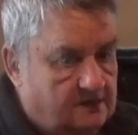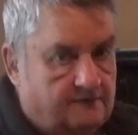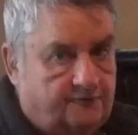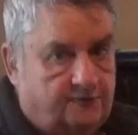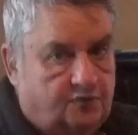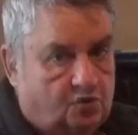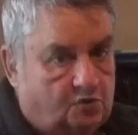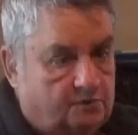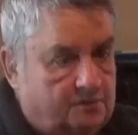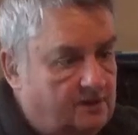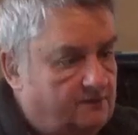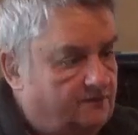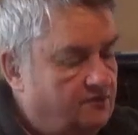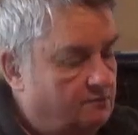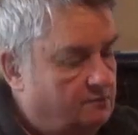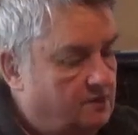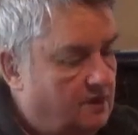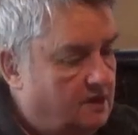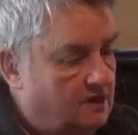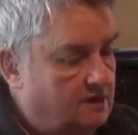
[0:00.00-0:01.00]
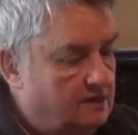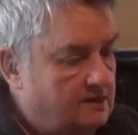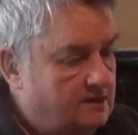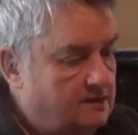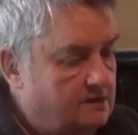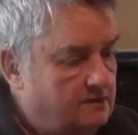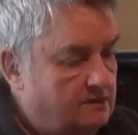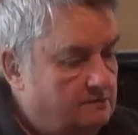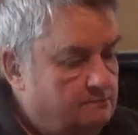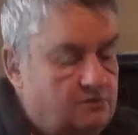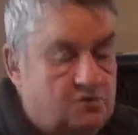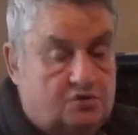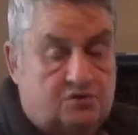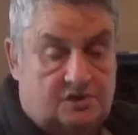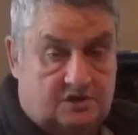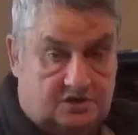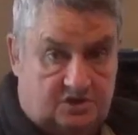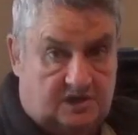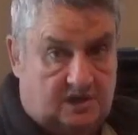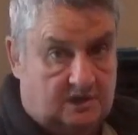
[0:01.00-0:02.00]
of filming for my
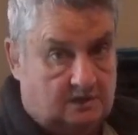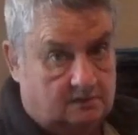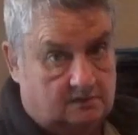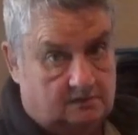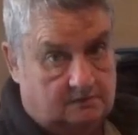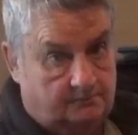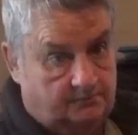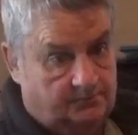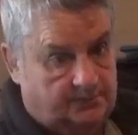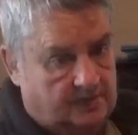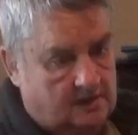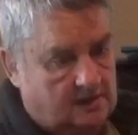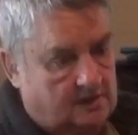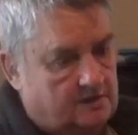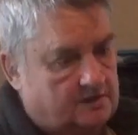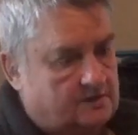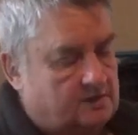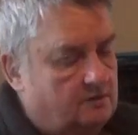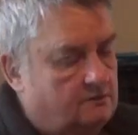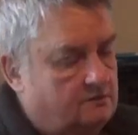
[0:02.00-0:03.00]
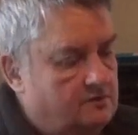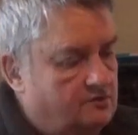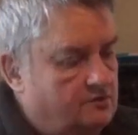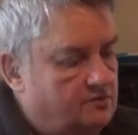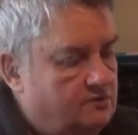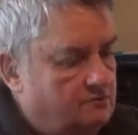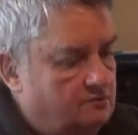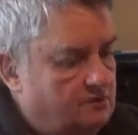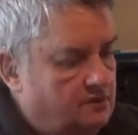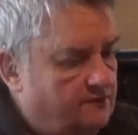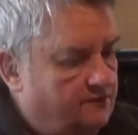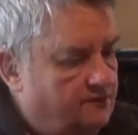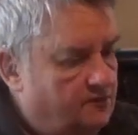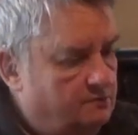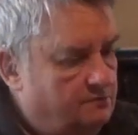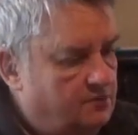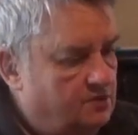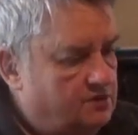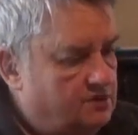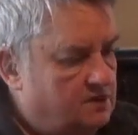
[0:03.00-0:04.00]
music channel. So I'm going to be doing a
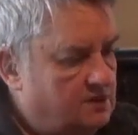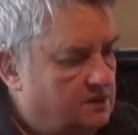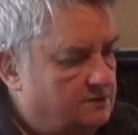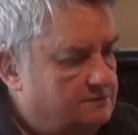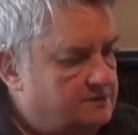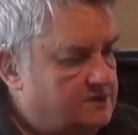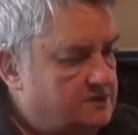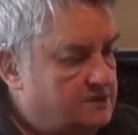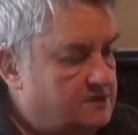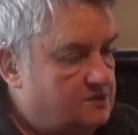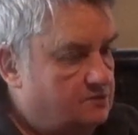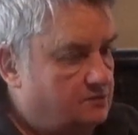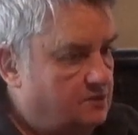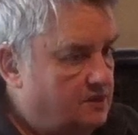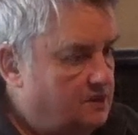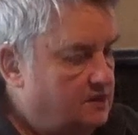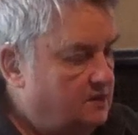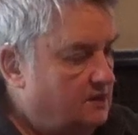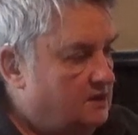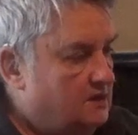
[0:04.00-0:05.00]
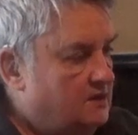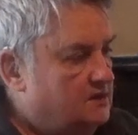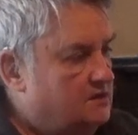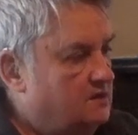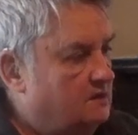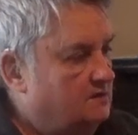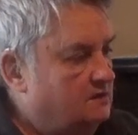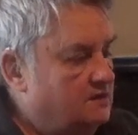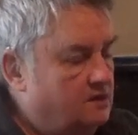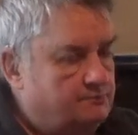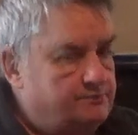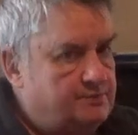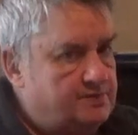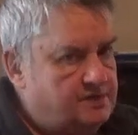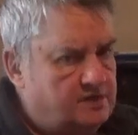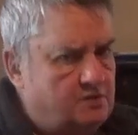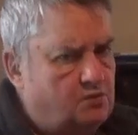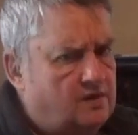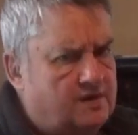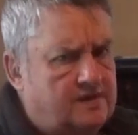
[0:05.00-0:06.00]
few music clips this week. So I've got a
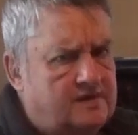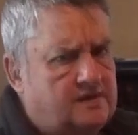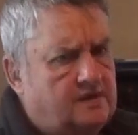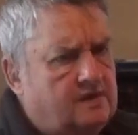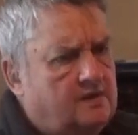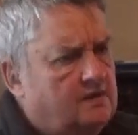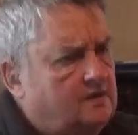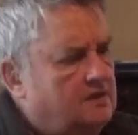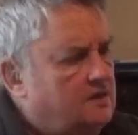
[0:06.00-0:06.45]
busy week.